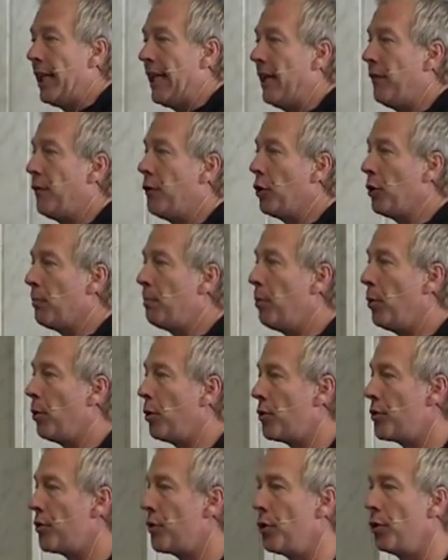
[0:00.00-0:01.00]
If your
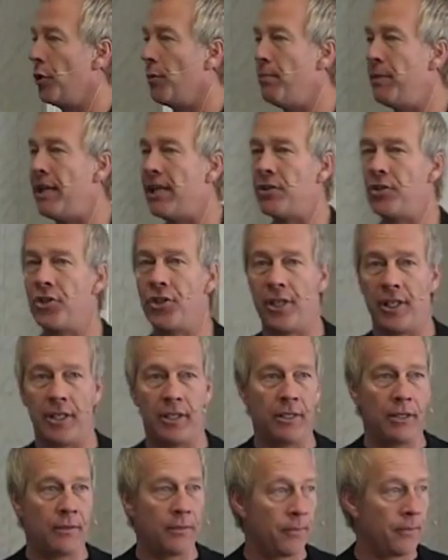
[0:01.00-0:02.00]
personal mission,